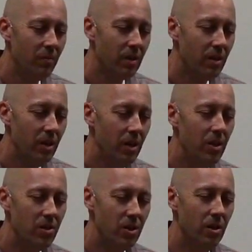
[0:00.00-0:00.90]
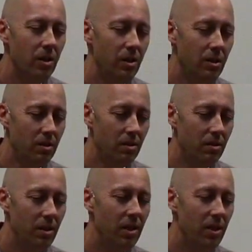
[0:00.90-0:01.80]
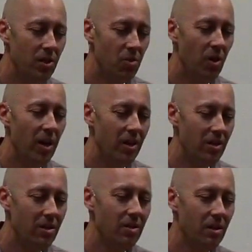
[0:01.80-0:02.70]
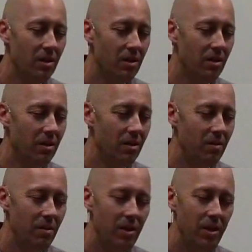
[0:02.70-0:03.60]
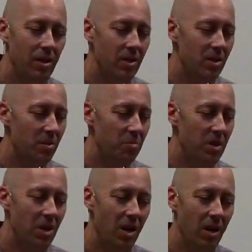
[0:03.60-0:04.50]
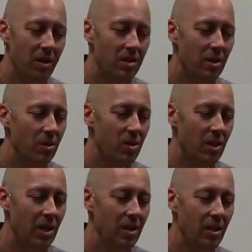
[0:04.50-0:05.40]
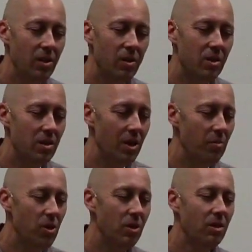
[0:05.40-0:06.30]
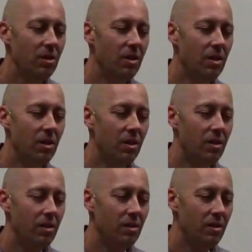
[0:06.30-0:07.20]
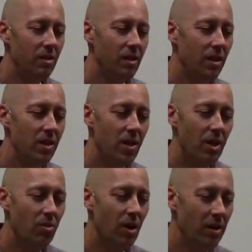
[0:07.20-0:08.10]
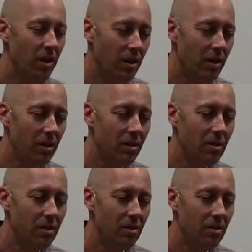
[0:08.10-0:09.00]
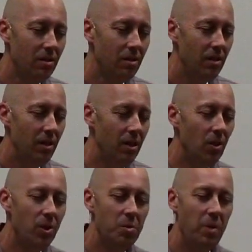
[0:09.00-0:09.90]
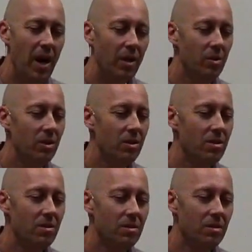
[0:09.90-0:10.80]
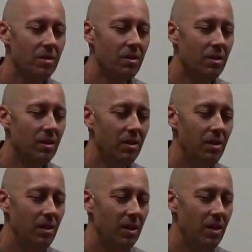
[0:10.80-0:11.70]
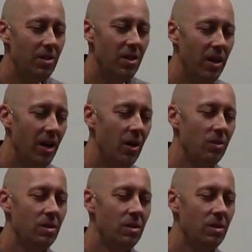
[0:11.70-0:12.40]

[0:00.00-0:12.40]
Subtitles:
It is good. It is right. It is beyond understanding or conception. It is ironic. It looks backwards and inside out.